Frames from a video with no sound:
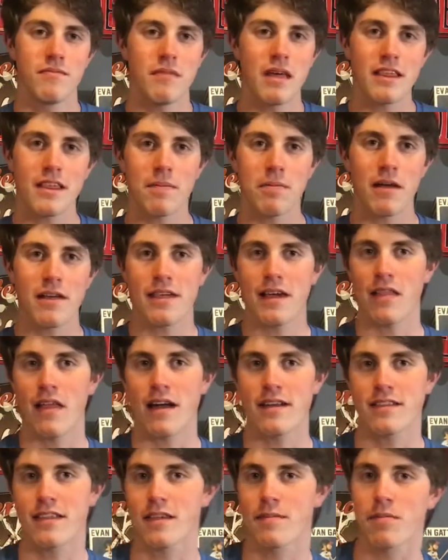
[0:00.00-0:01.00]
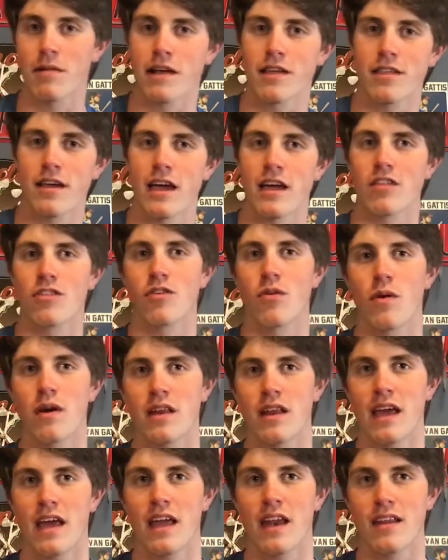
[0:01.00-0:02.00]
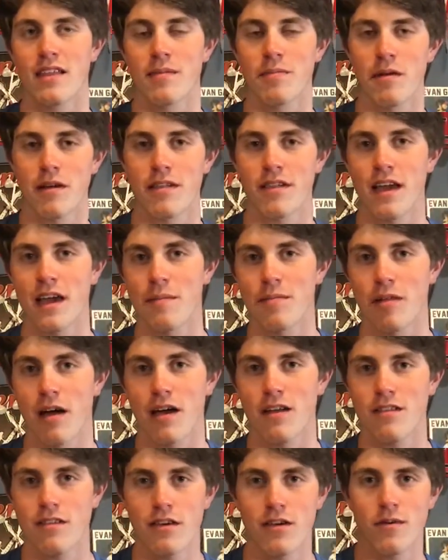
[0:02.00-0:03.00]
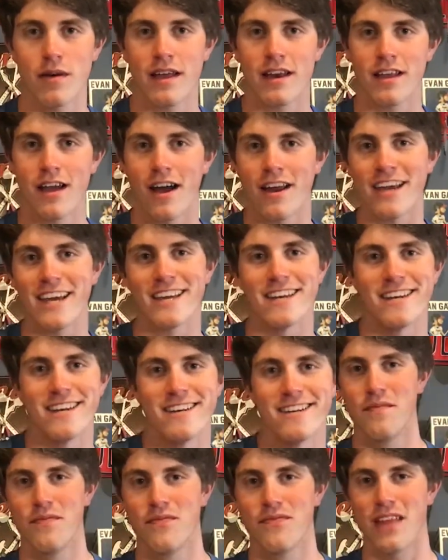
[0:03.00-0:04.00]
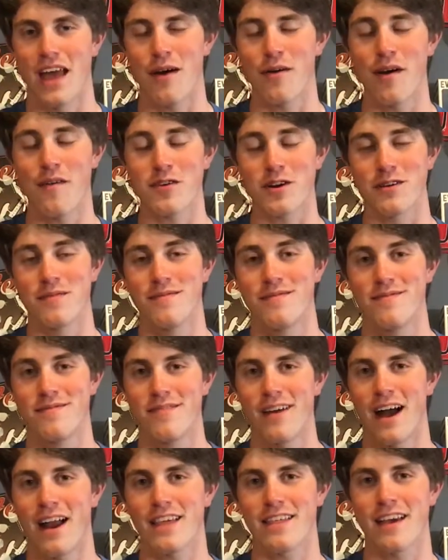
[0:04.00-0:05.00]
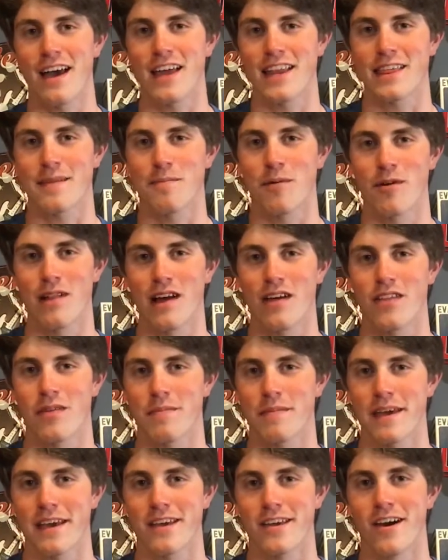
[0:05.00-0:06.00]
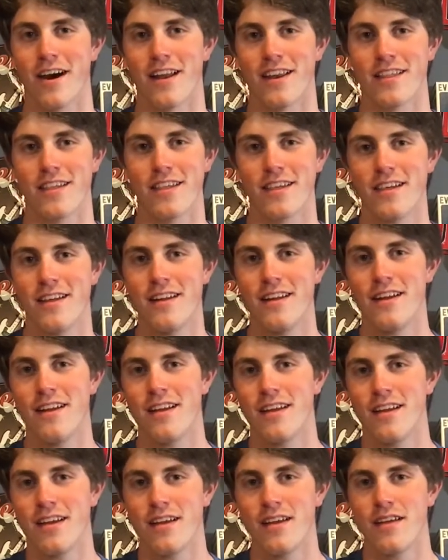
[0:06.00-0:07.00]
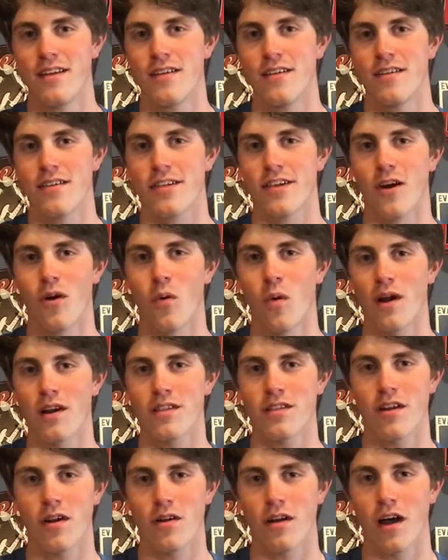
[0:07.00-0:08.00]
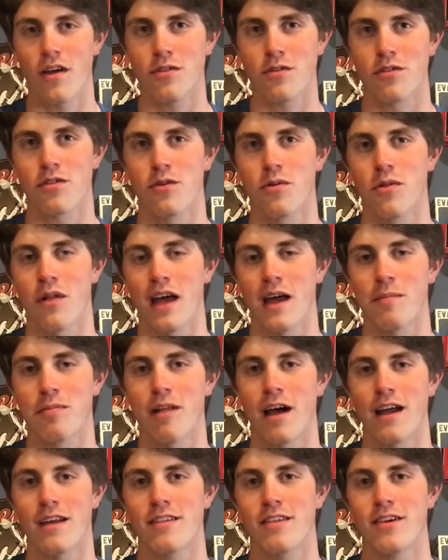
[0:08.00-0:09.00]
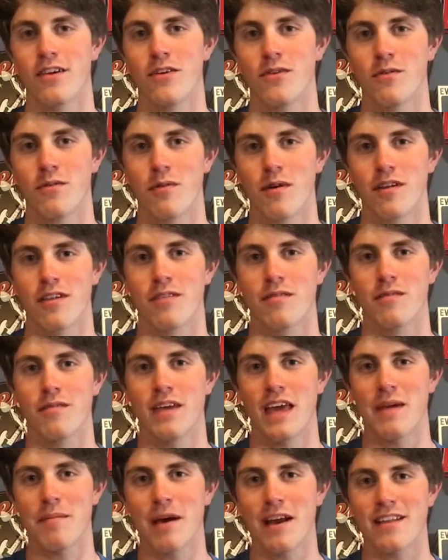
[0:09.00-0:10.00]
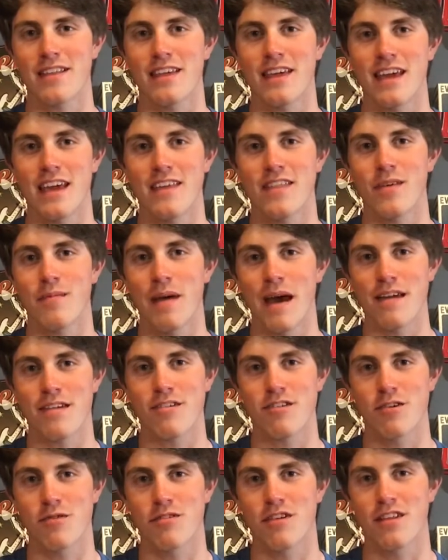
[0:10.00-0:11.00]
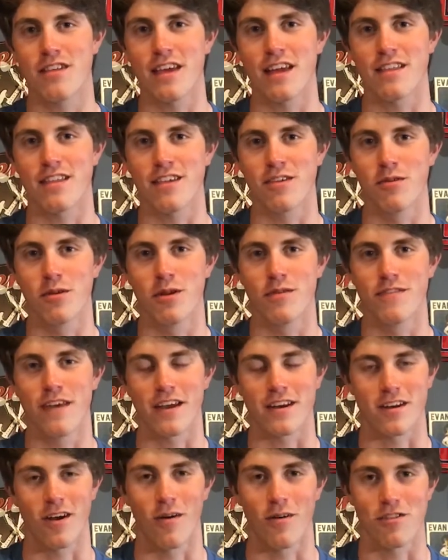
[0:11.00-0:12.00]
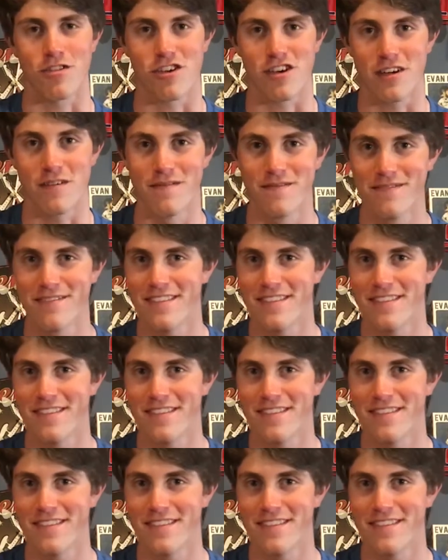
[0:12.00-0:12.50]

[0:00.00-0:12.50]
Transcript: It's a place I liked, it's a place I enjoyed, and it's a place I applied to and got in. However, I decided to pull out the big guns. So one other school I applied to was MIT, the Massachusetts Institute of Technology.